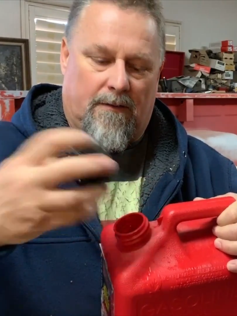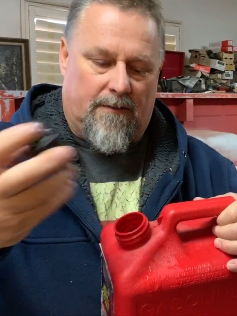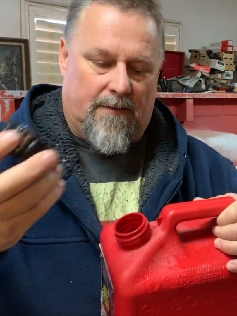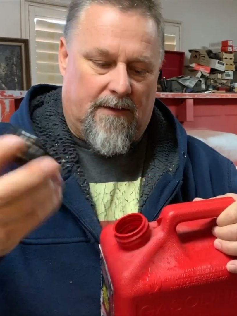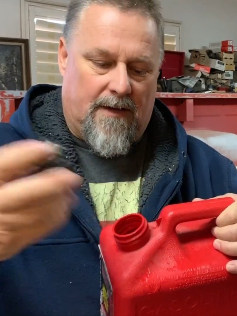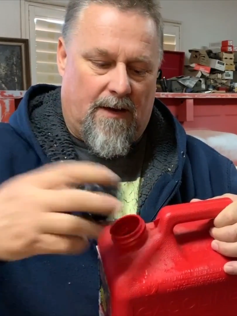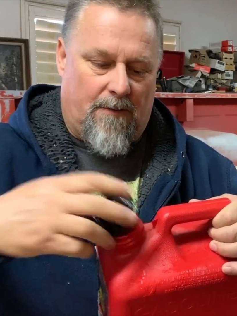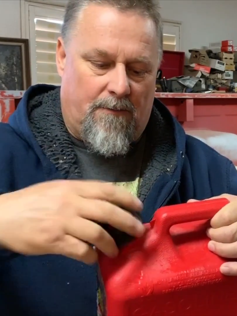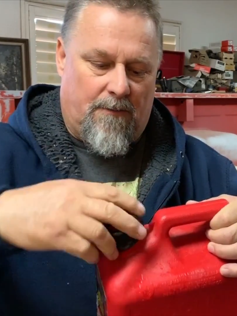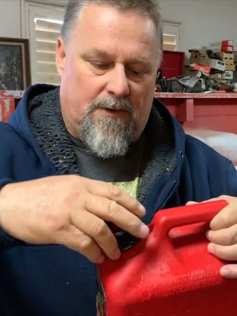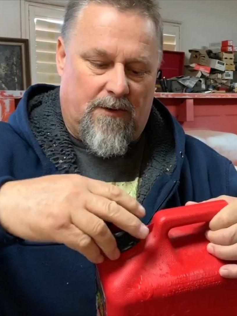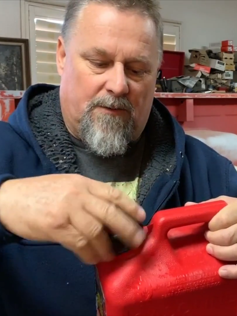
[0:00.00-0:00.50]

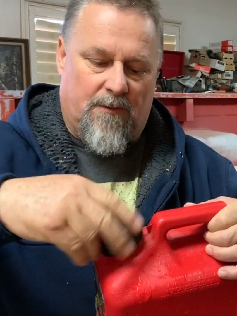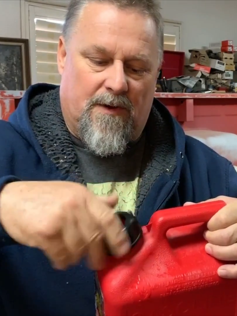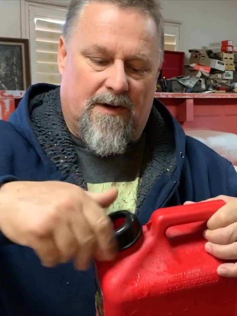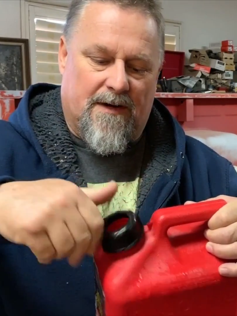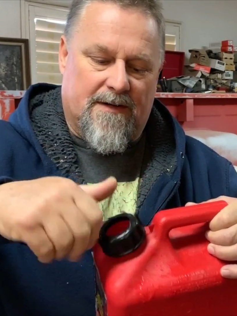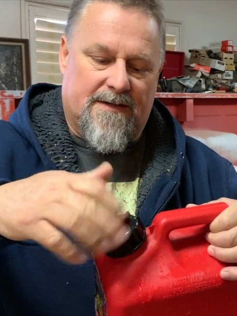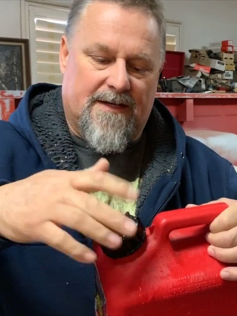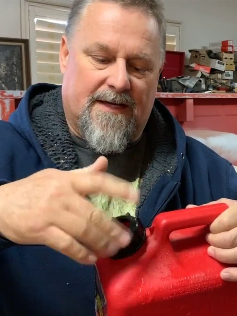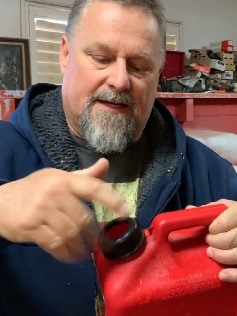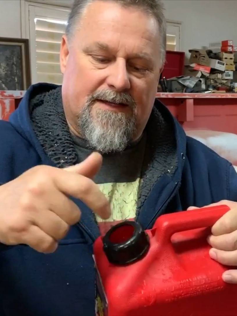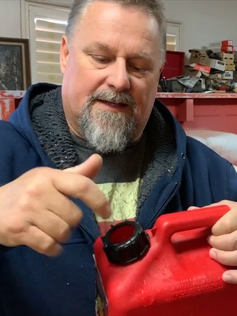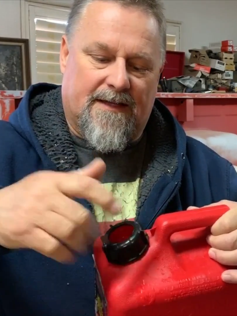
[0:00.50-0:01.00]
Now when you want
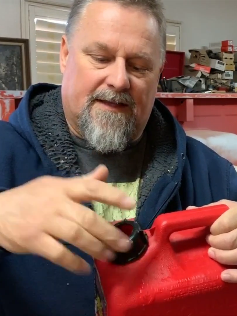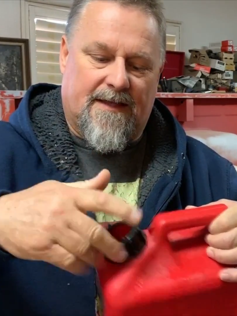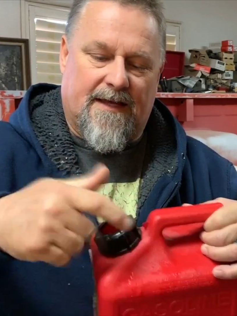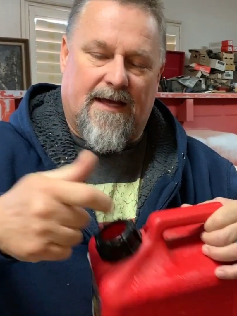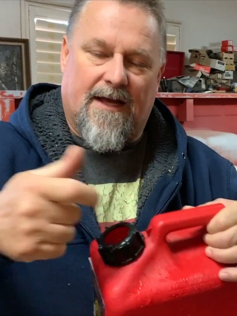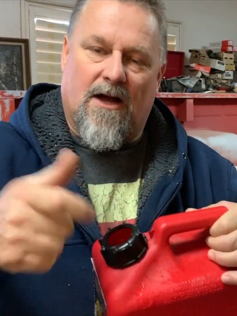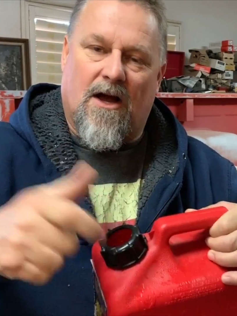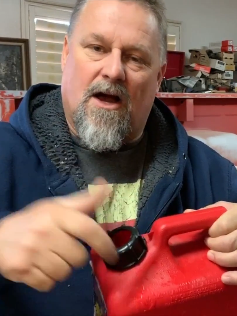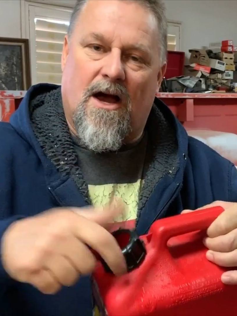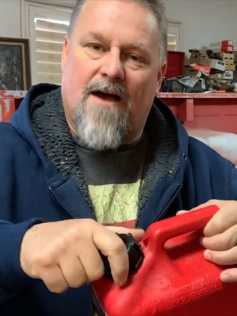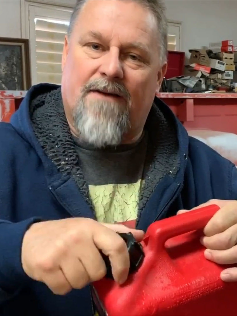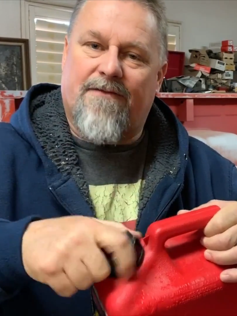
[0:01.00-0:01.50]
to take the
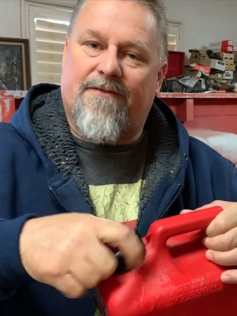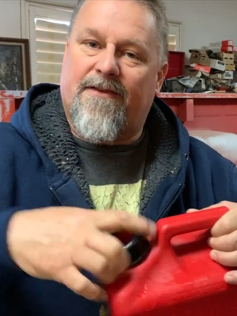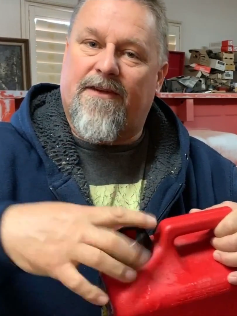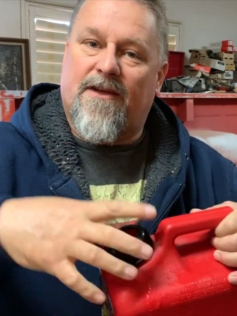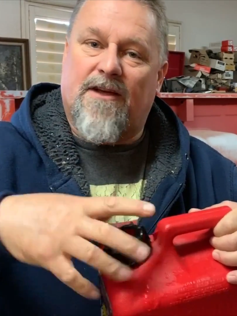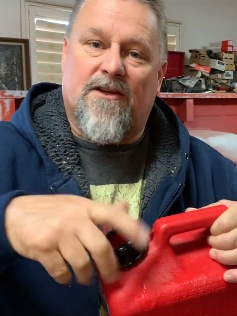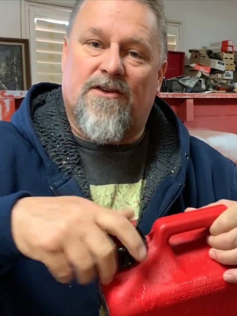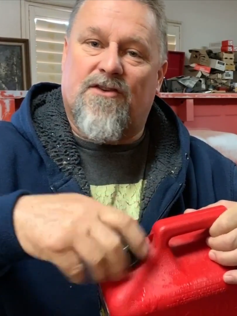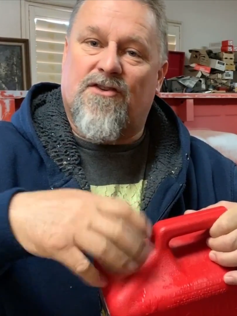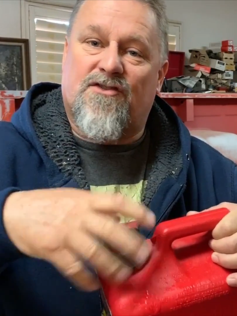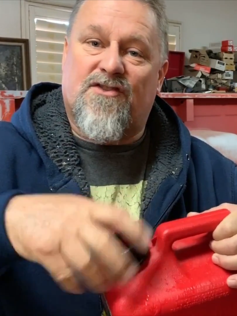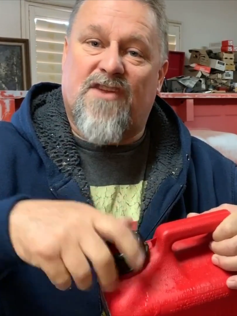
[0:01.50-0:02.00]
thing off, you
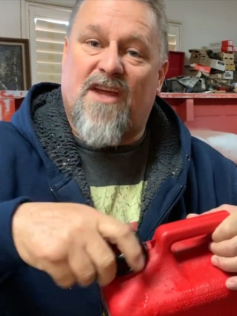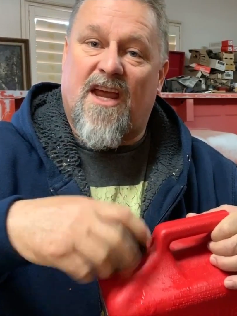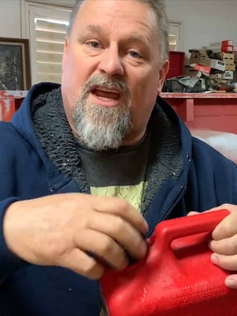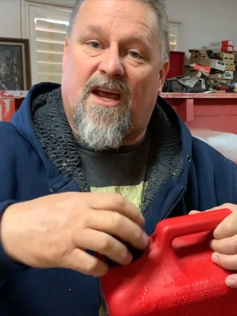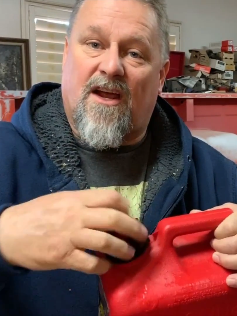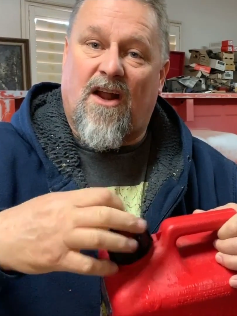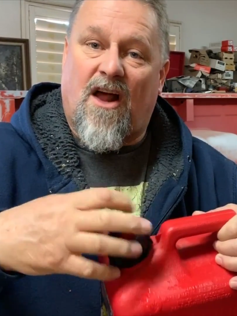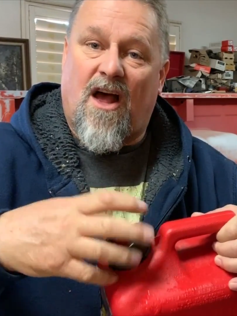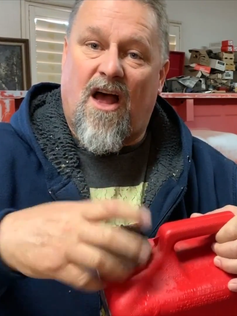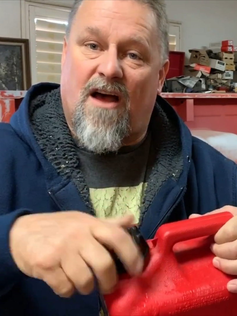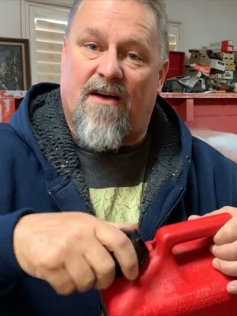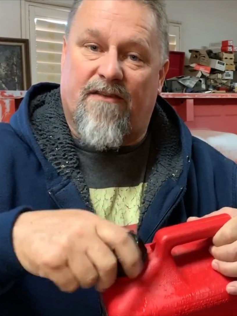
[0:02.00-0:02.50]
can just take it
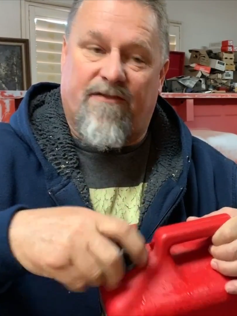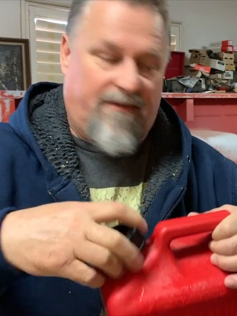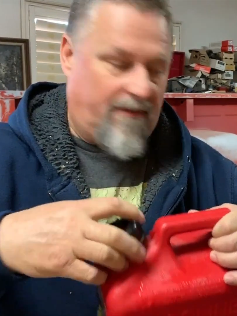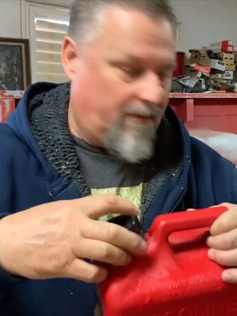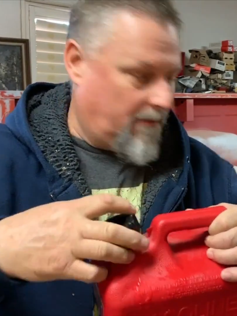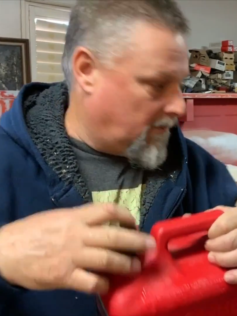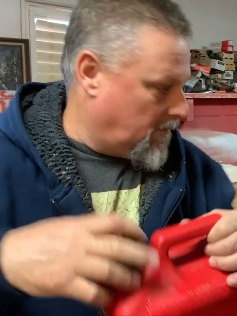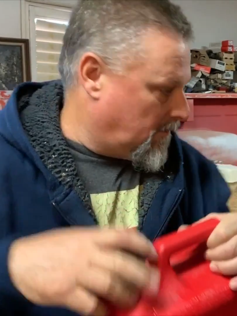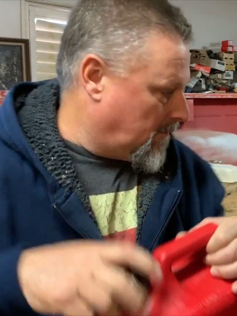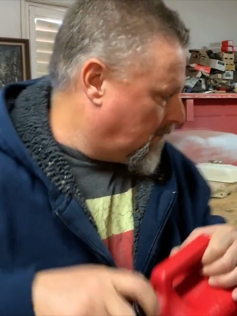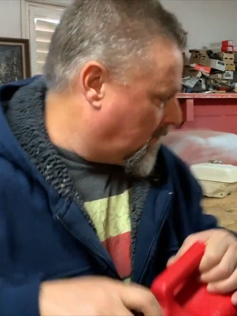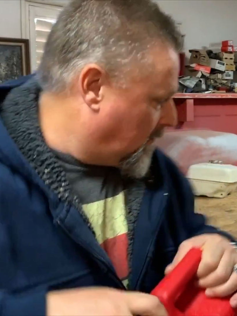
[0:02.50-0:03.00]
off.
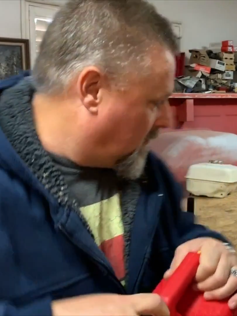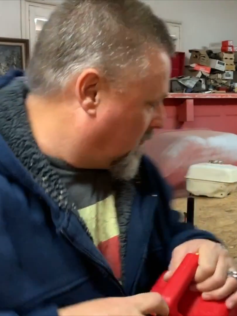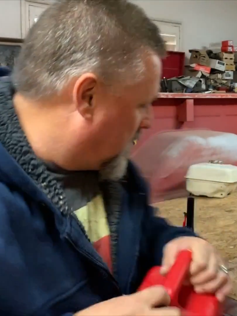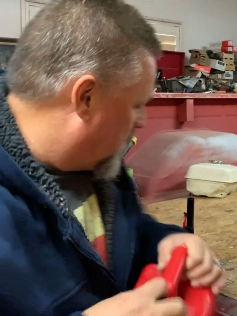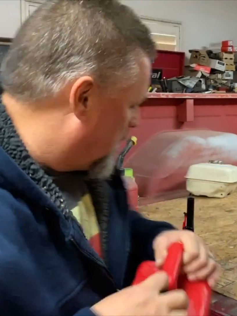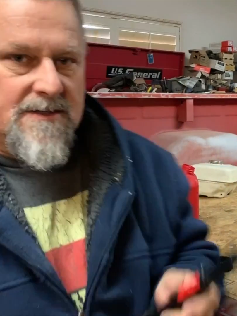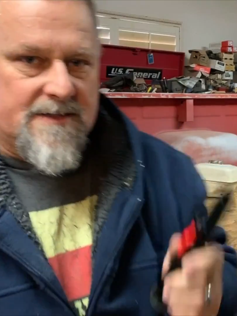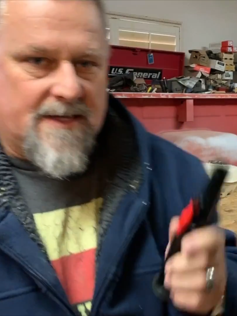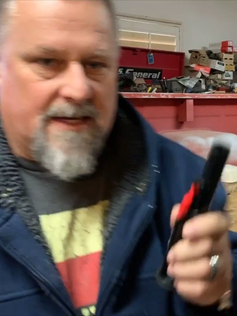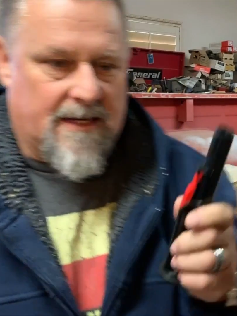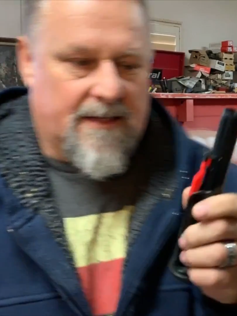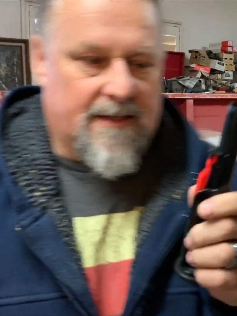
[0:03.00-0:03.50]

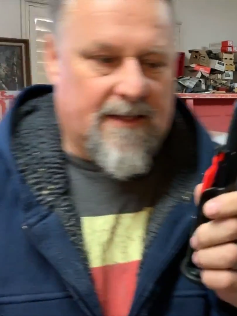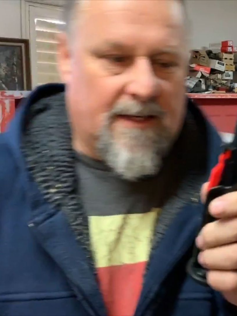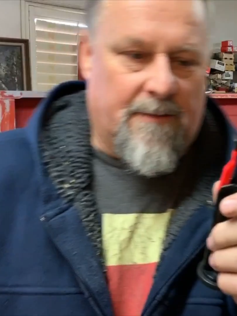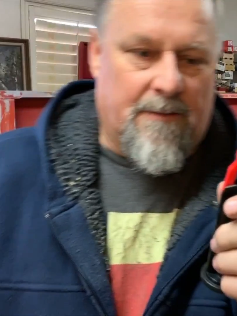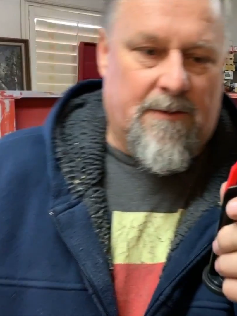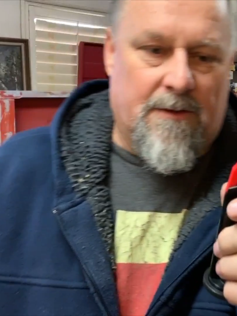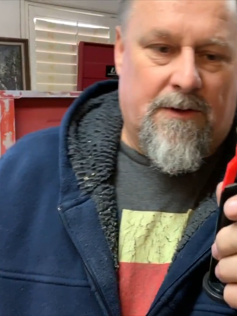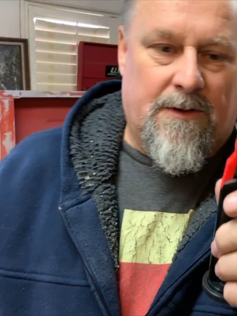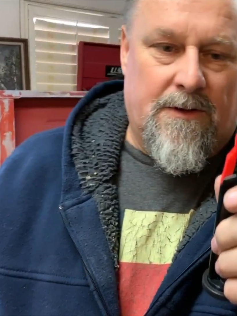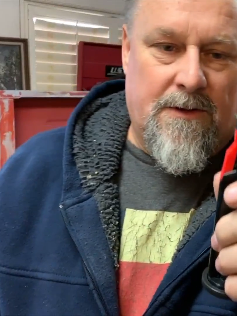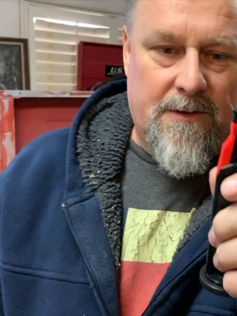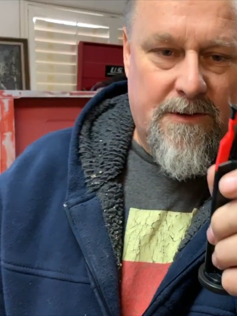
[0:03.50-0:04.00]
Second thing I
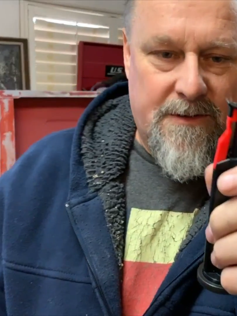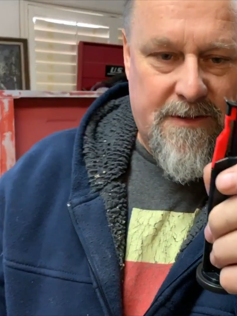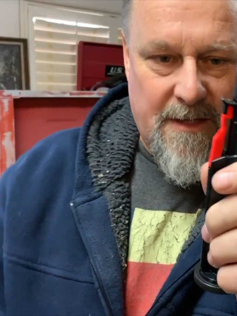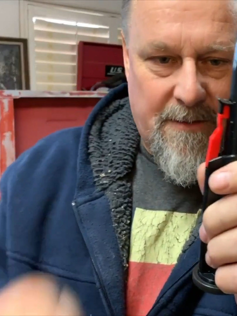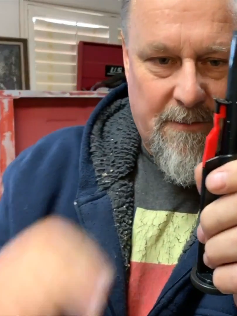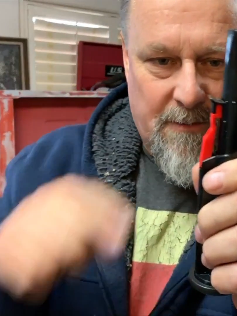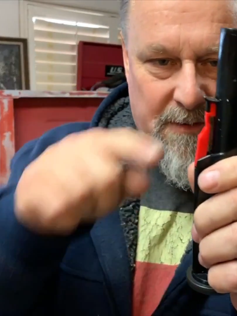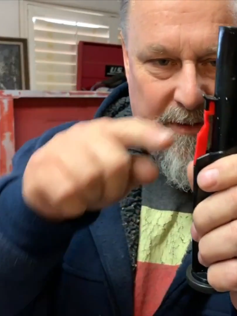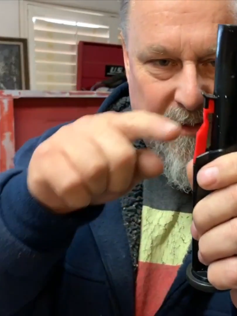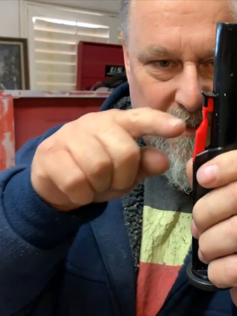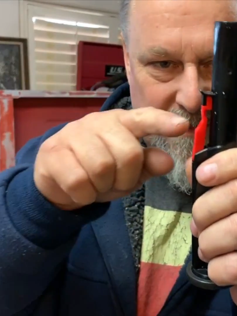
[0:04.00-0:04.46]
want to do is I'm going to